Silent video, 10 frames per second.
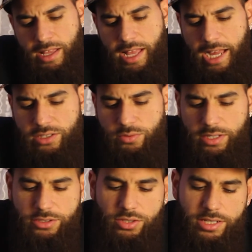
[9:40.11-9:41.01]
I just want to
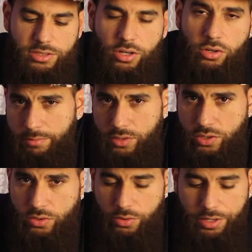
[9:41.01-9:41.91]
let you guys know the
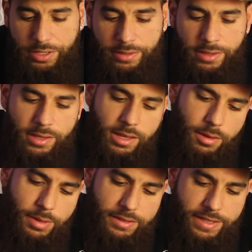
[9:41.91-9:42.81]
story
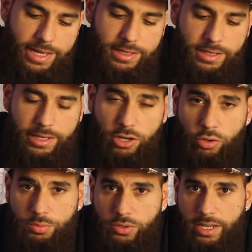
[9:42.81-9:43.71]
about that, and I
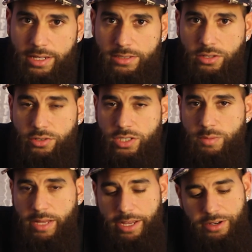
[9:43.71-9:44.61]
hope you guys are
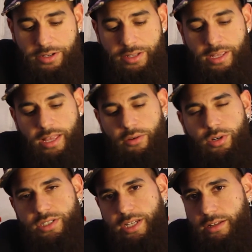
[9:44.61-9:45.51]
inspired. I want
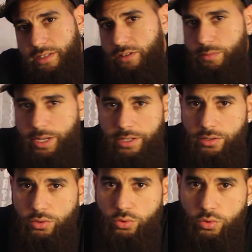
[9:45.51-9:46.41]
to shout out to everybody
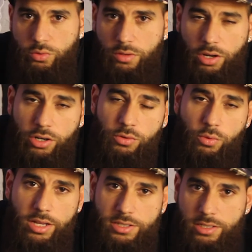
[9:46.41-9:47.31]
who are
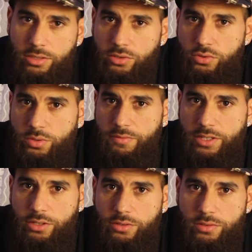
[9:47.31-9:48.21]
watching the YouTube
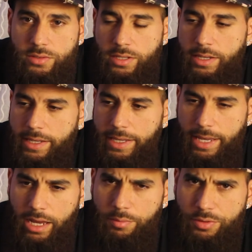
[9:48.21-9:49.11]
videos.
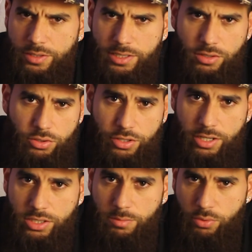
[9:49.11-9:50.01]
I appreciate all your
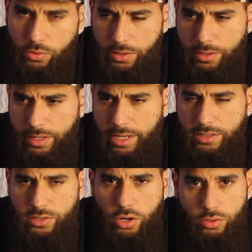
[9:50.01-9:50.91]
guys' support
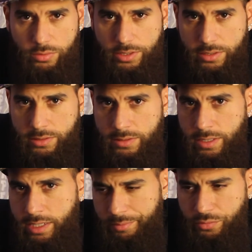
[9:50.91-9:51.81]
as always.
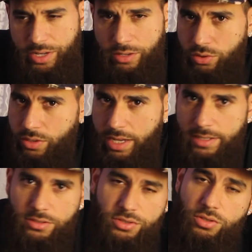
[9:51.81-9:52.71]
Without you
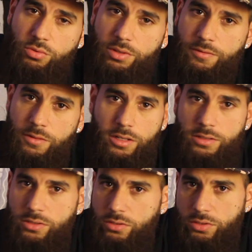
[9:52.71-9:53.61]
guys, there's no Whadafunk,
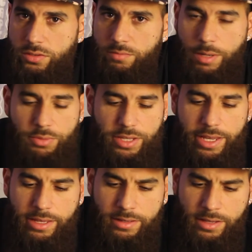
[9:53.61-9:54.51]
so just remember
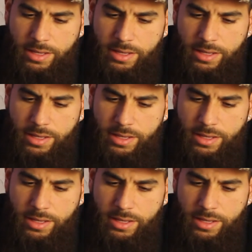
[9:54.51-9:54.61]
that.